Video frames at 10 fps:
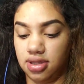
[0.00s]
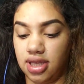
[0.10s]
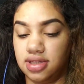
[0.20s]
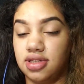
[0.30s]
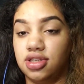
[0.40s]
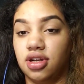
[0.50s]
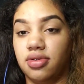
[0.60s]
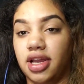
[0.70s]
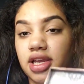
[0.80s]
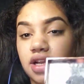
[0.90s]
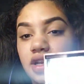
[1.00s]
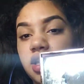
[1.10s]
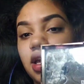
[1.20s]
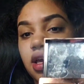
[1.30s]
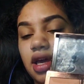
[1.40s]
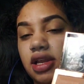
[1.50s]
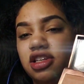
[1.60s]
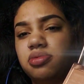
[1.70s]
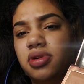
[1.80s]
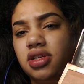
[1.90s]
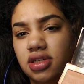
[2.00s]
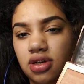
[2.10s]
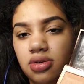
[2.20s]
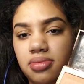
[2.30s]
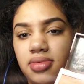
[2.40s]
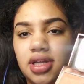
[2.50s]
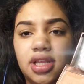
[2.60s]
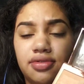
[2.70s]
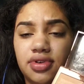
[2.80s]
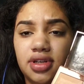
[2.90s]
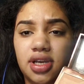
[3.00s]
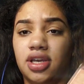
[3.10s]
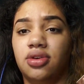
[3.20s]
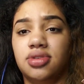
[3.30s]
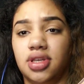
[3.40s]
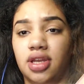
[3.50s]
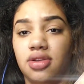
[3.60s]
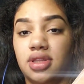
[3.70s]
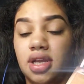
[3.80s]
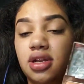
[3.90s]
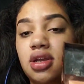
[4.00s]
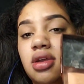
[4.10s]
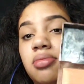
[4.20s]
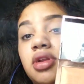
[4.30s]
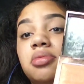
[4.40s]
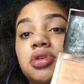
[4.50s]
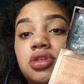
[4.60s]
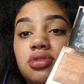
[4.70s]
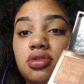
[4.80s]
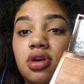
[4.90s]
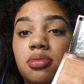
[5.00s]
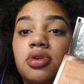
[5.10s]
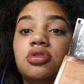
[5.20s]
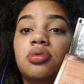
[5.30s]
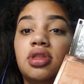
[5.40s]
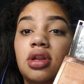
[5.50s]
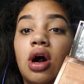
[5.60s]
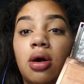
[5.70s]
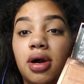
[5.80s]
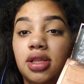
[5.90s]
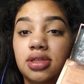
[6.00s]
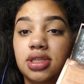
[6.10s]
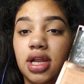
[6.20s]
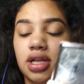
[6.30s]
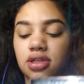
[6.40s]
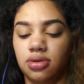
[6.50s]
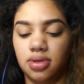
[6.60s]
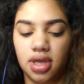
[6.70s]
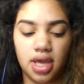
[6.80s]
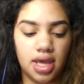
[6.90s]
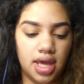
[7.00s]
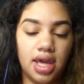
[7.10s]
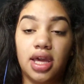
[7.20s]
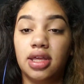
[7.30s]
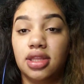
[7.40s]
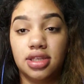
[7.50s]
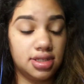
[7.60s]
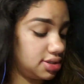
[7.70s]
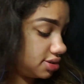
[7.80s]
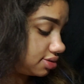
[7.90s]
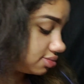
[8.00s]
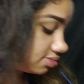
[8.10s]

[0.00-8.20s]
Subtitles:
That's this junk right here, and it's pretty dope. I love it. I use it here and there. Pretty much use it almost within all my looks that I do. And this